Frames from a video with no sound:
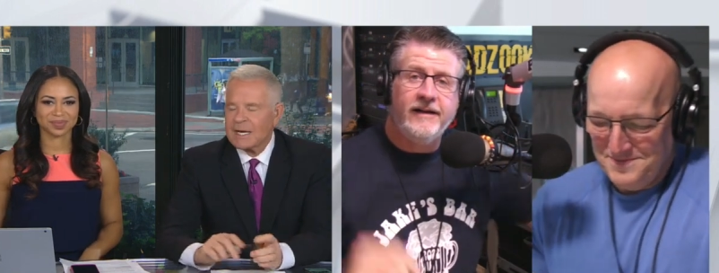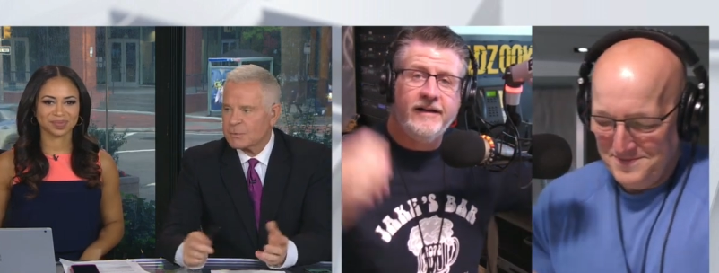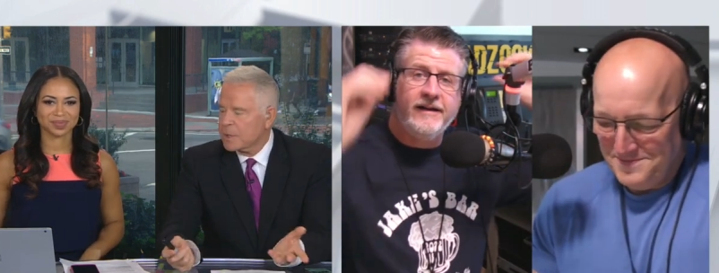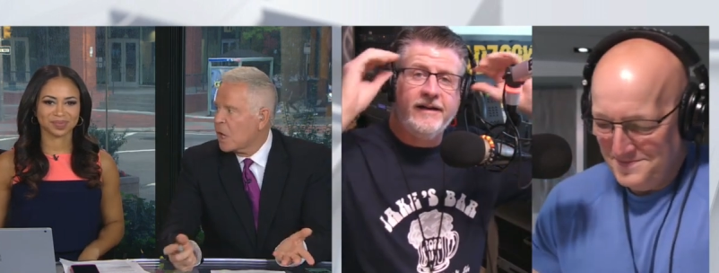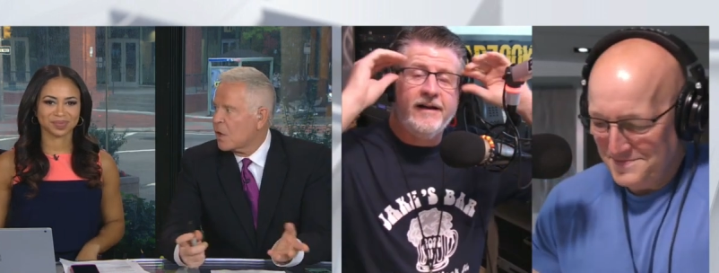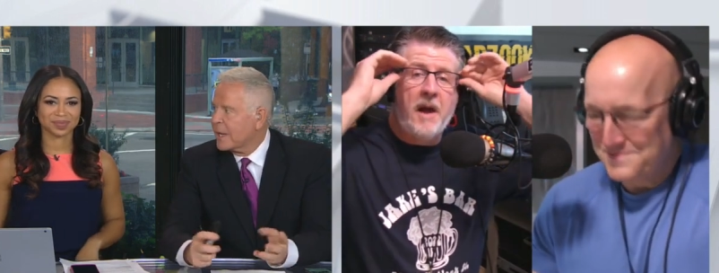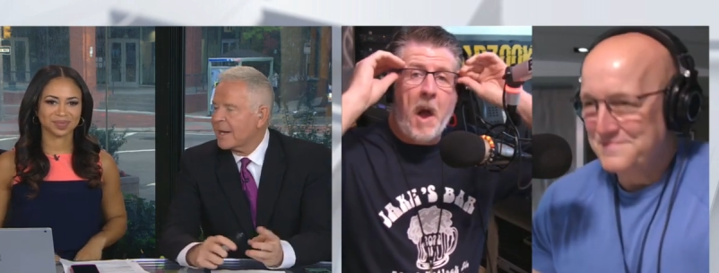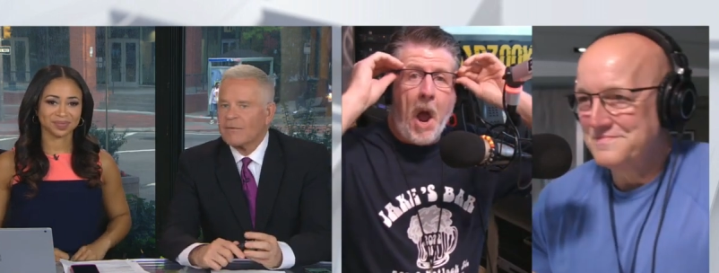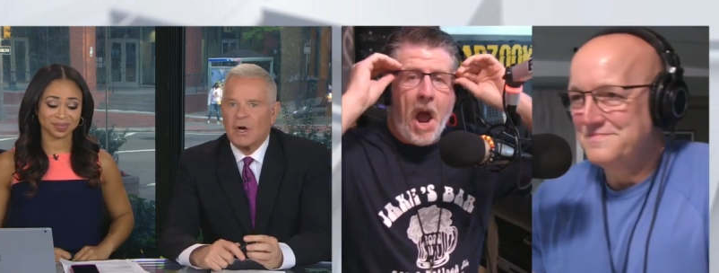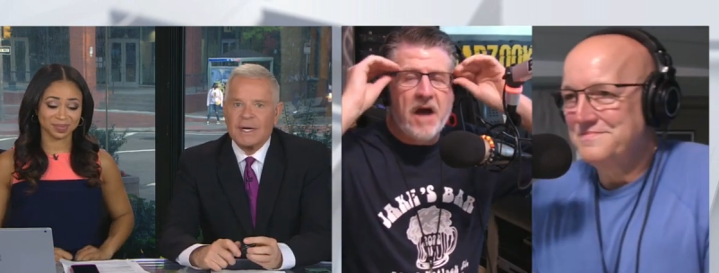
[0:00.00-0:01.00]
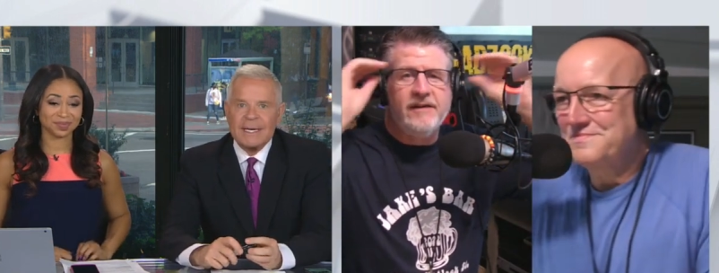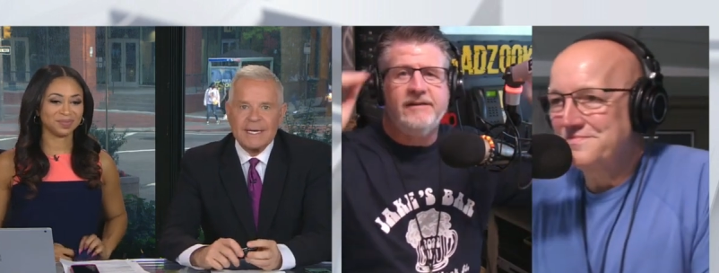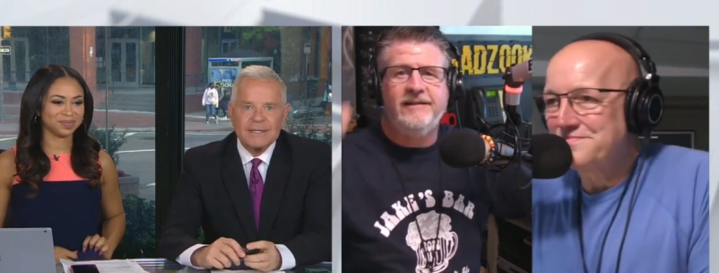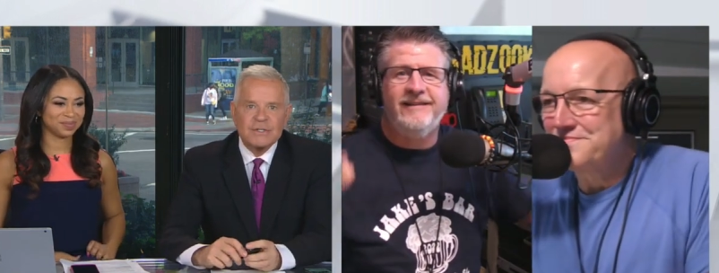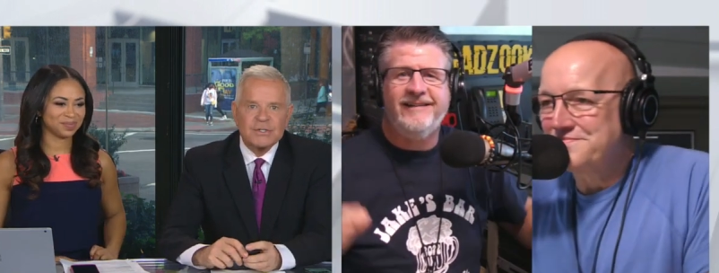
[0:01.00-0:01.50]
Speaker 1: guess we all have on mm
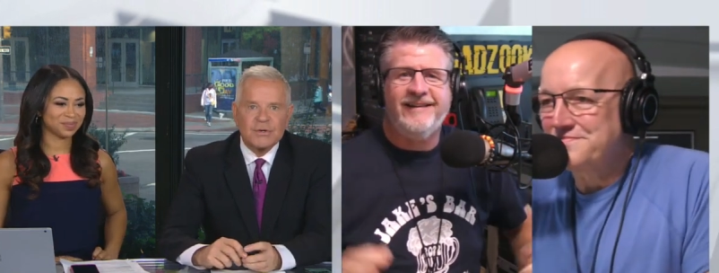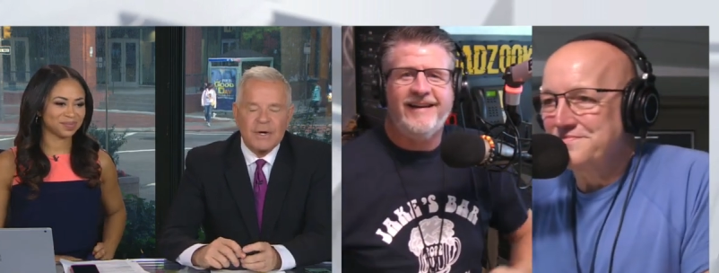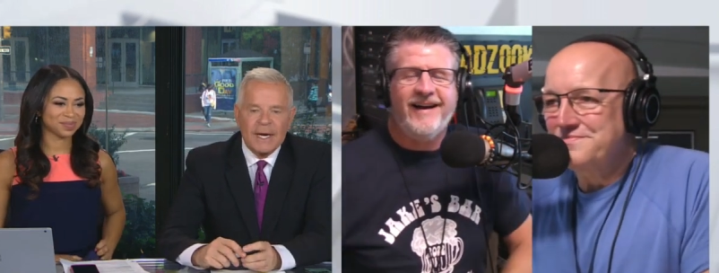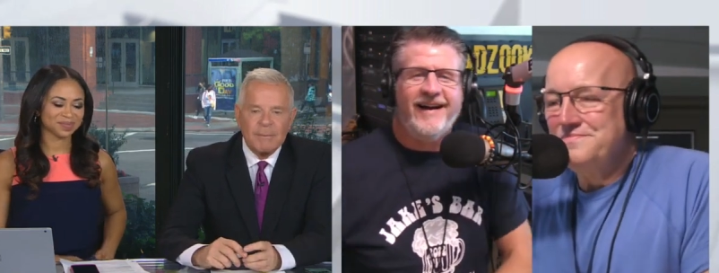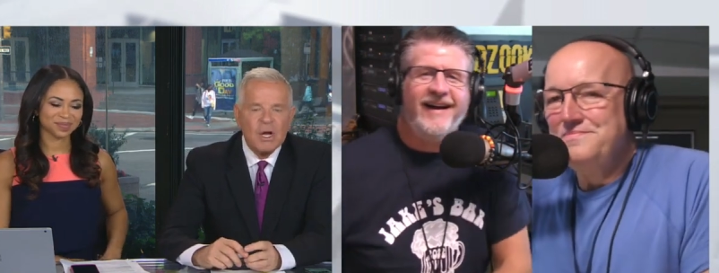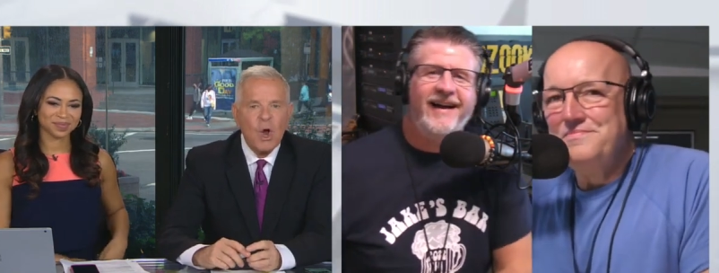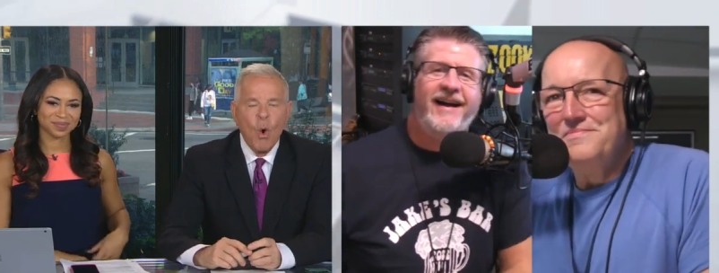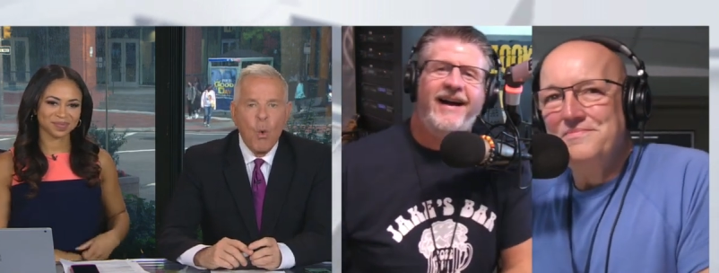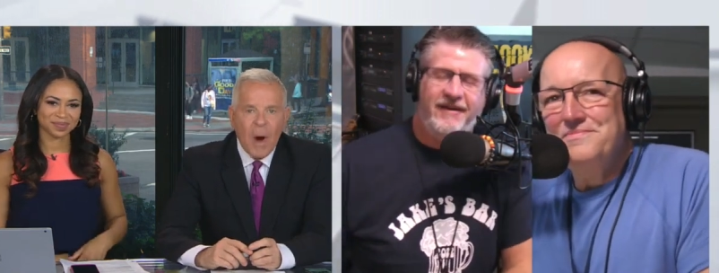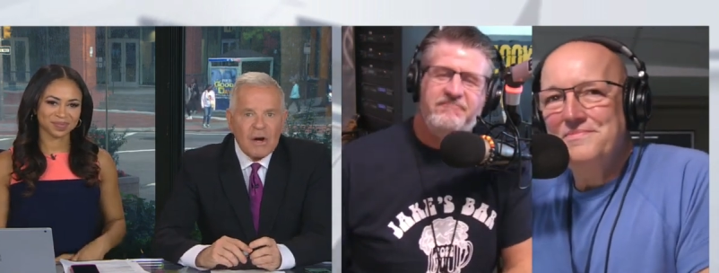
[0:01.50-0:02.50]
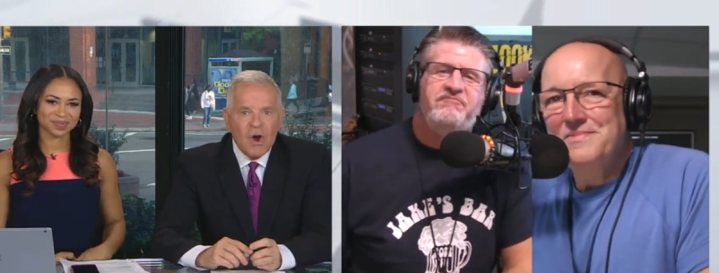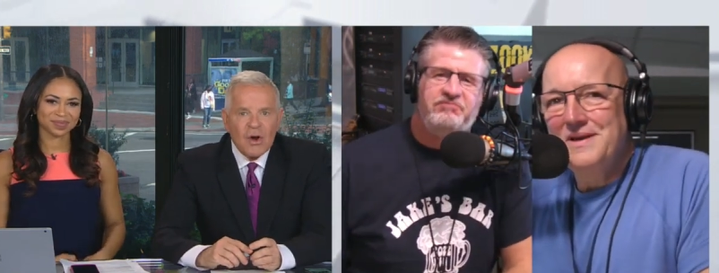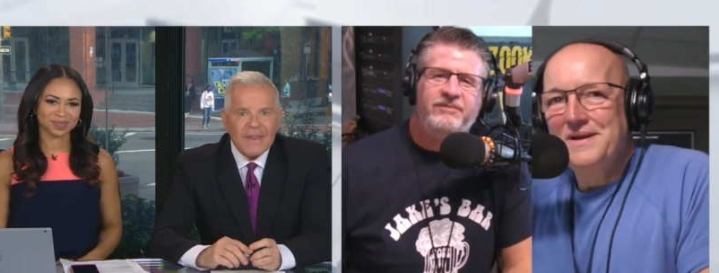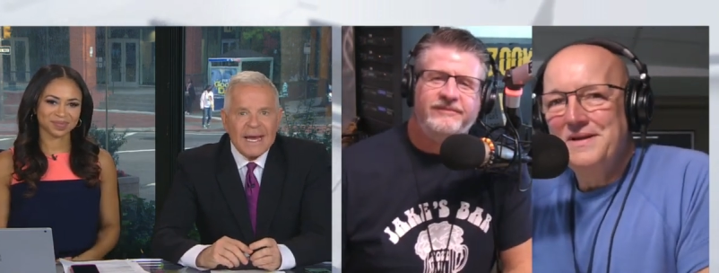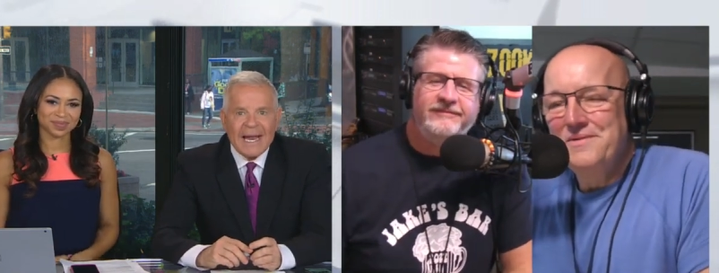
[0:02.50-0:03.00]
-hmm. Instagram. Where
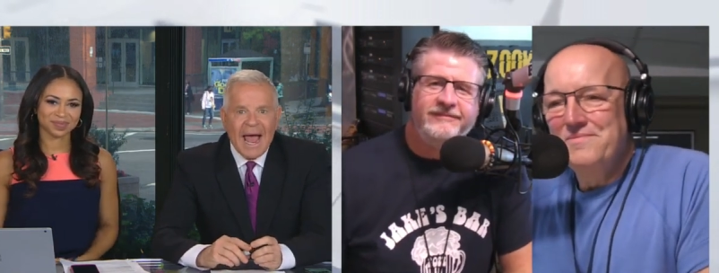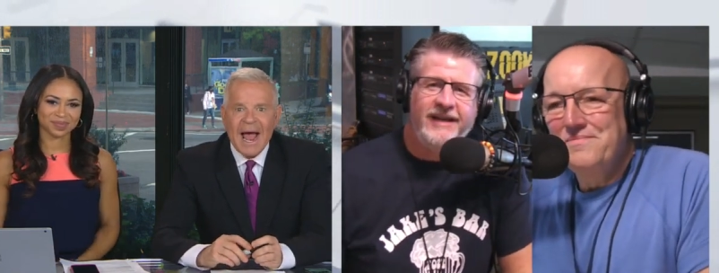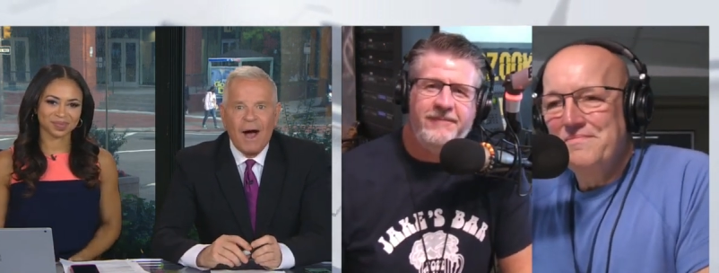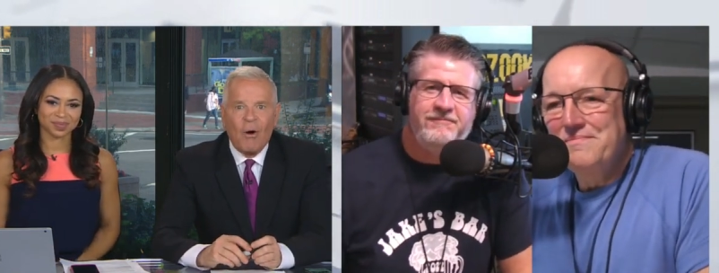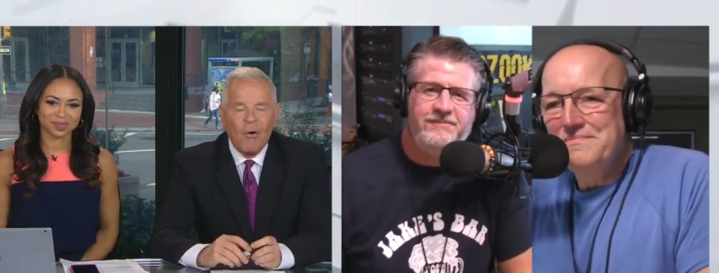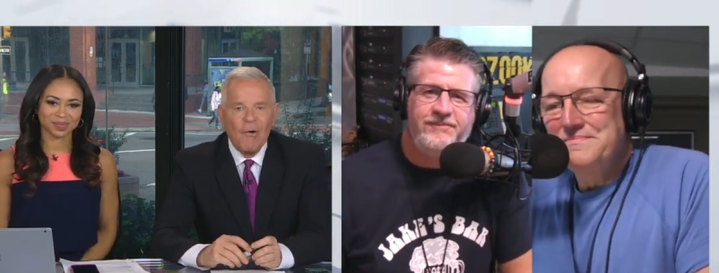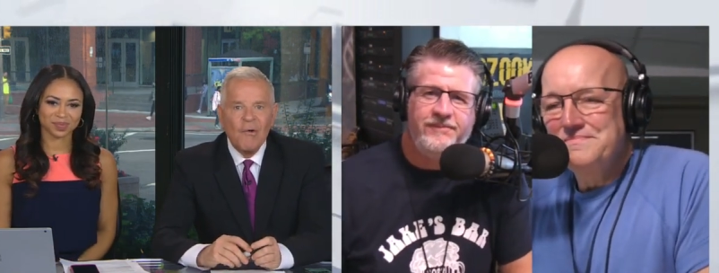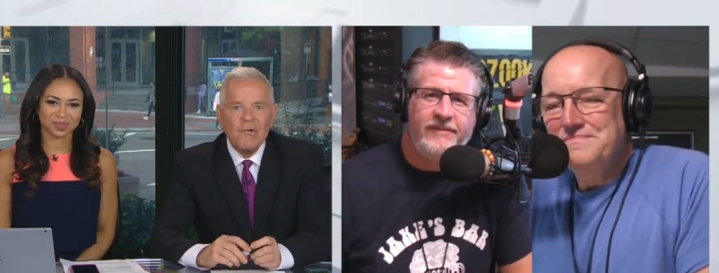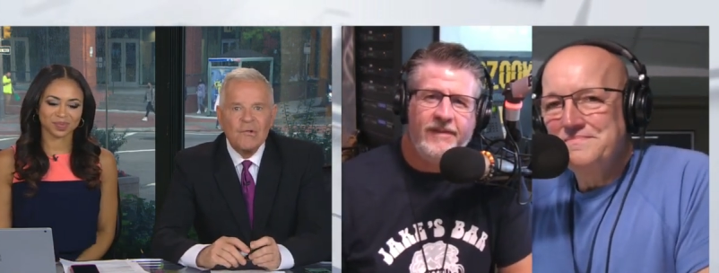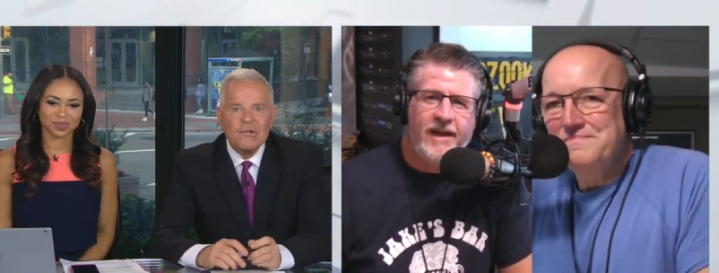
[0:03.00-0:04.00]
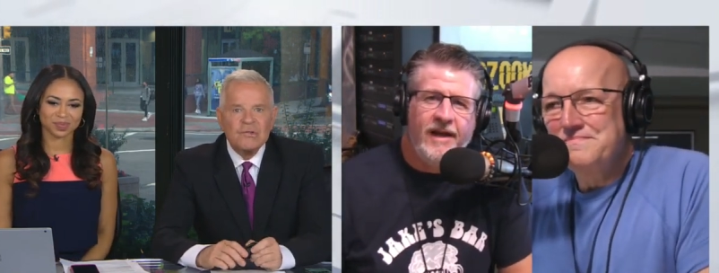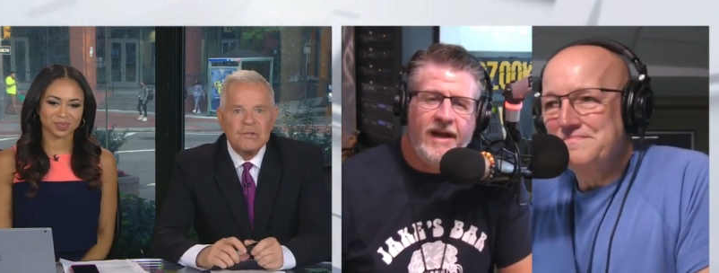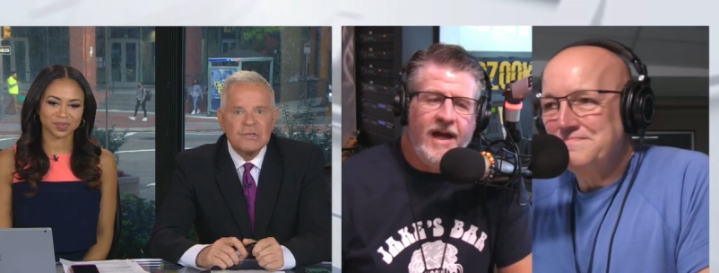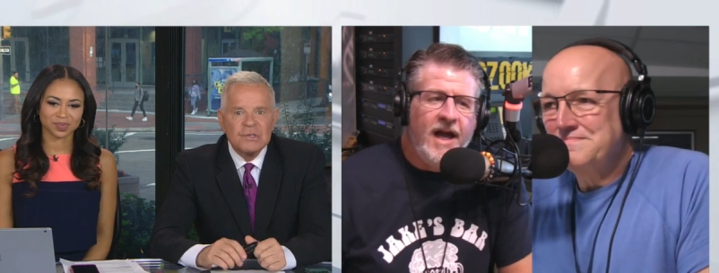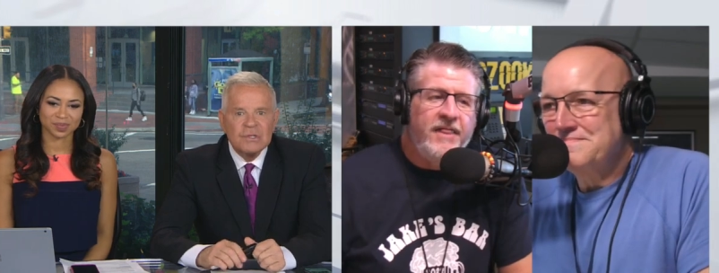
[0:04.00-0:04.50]
are they now? Yeah.
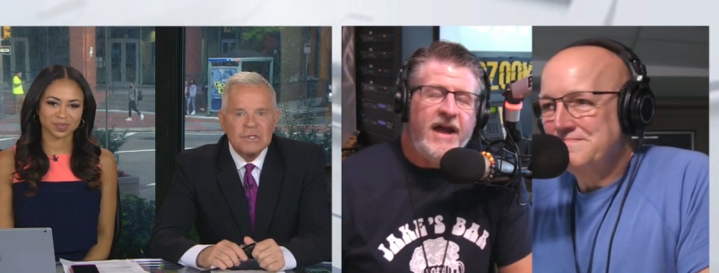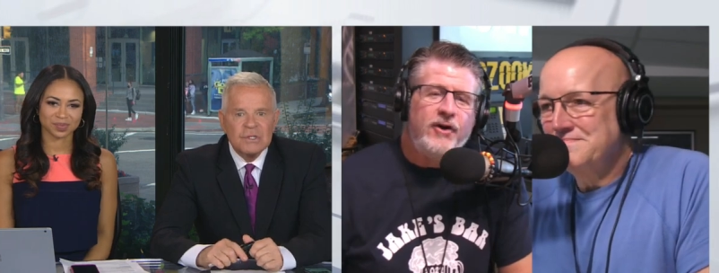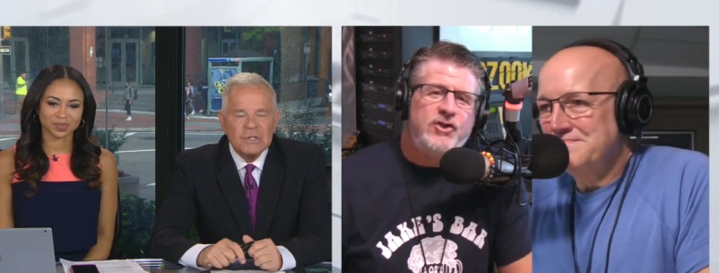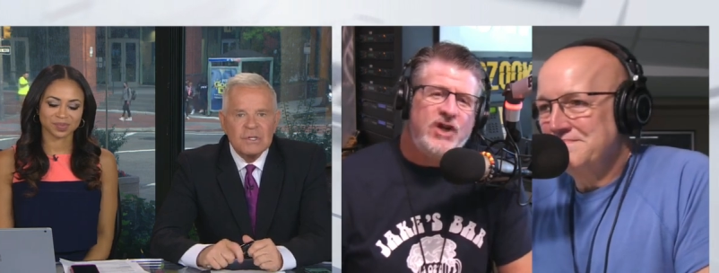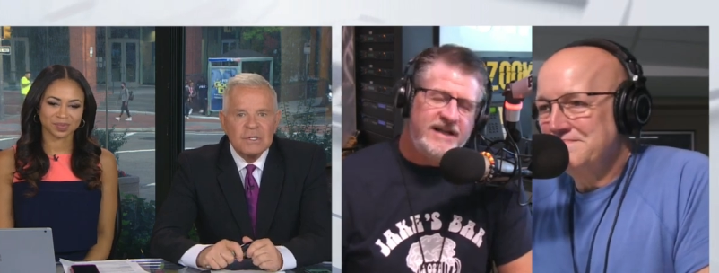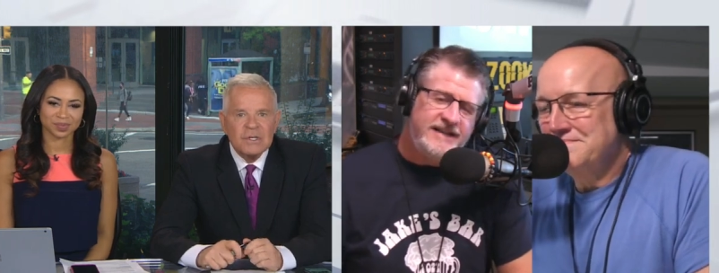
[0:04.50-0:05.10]
Speaker 2: They are just